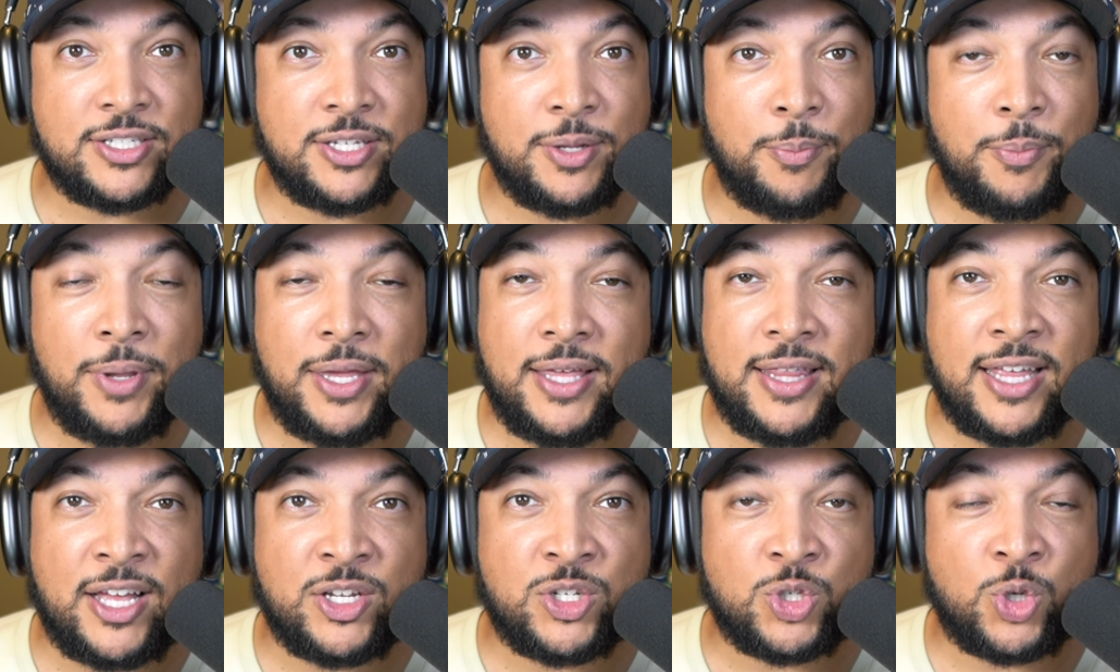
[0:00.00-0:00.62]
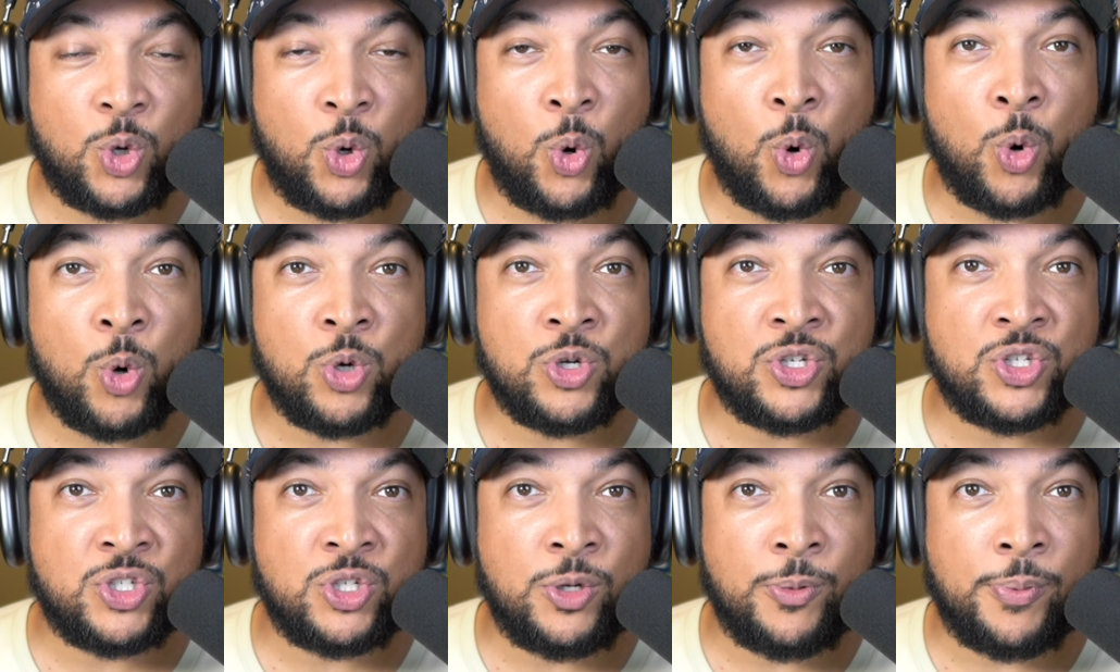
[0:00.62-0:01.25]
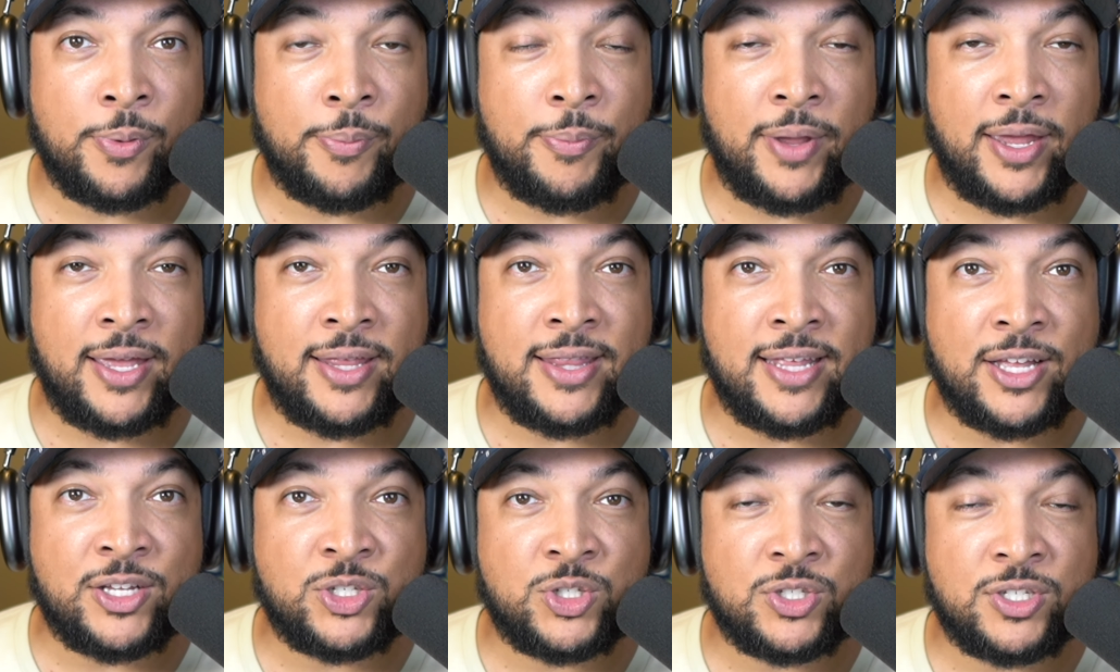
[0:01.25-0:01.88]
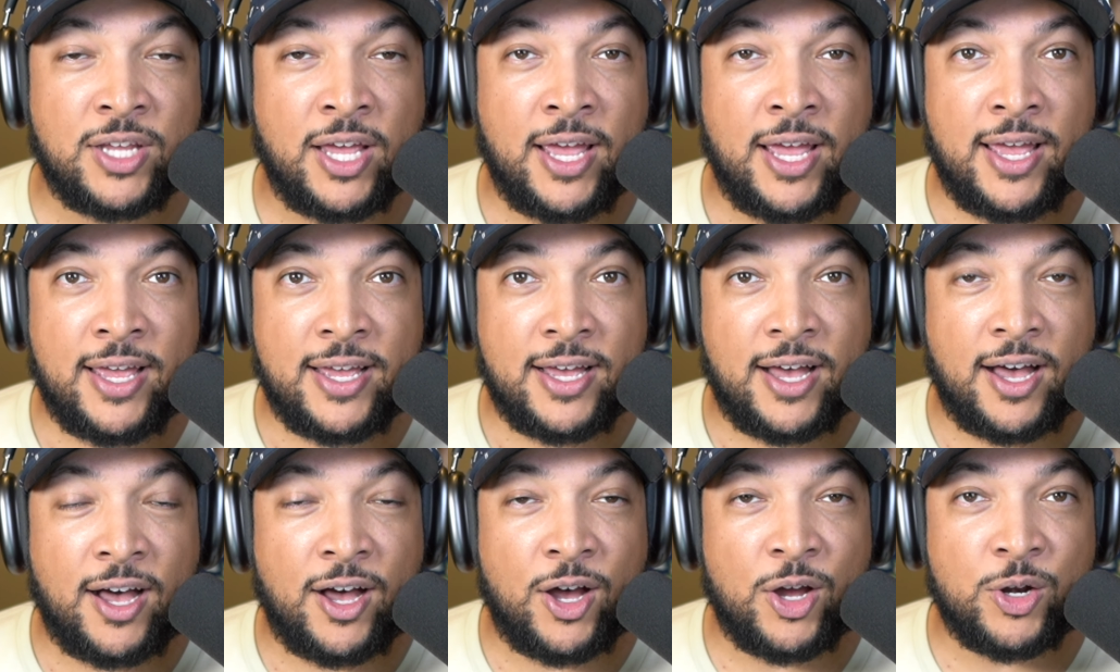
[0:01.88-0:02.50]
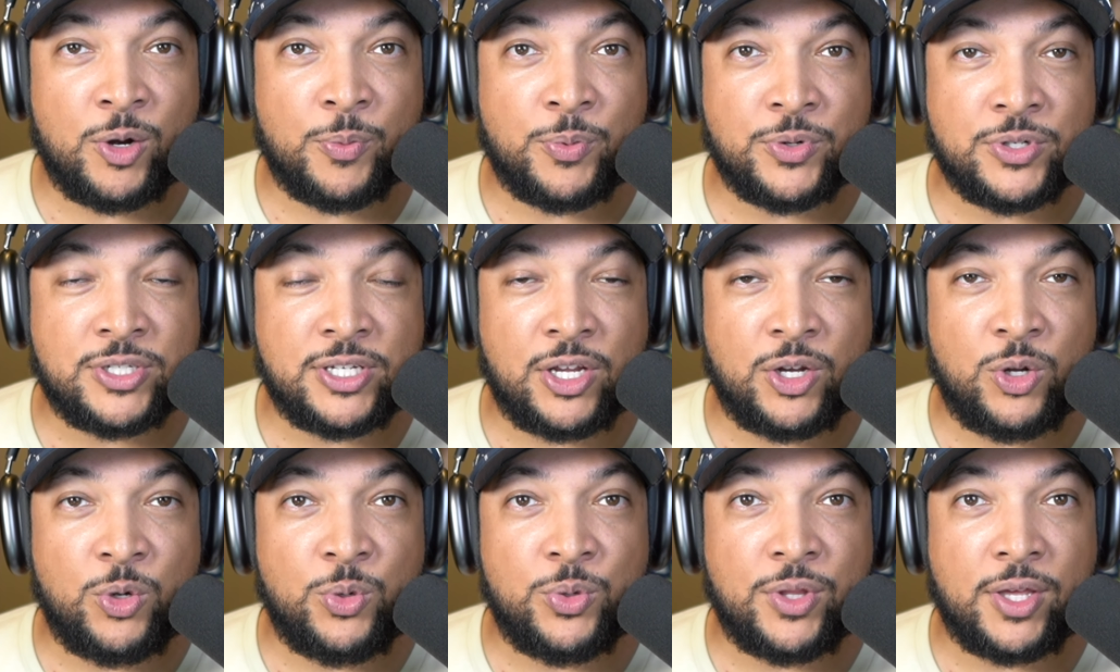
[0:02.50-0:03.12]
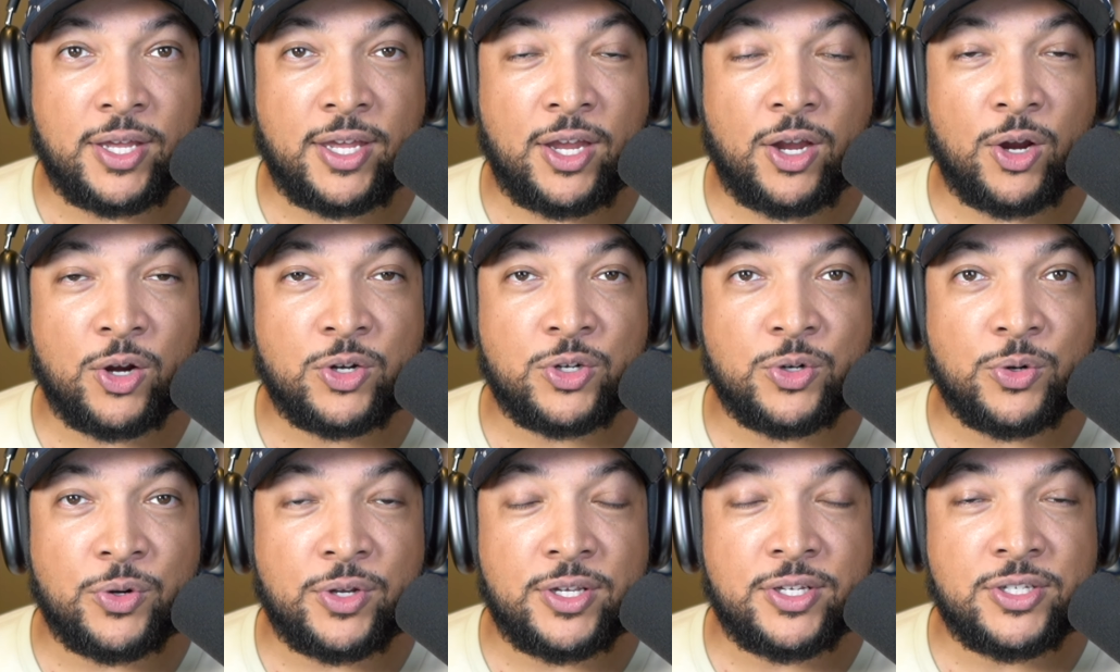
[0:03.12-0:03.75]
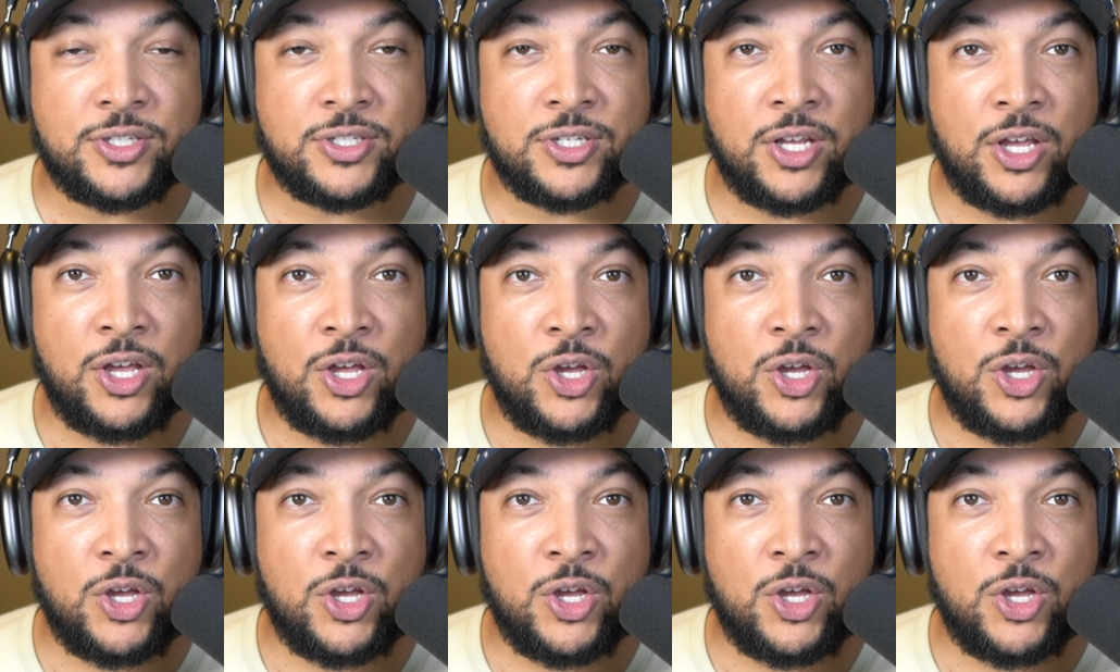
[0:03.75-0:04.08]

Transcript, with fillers: To me, that's core Superman. That's 100% who the character is.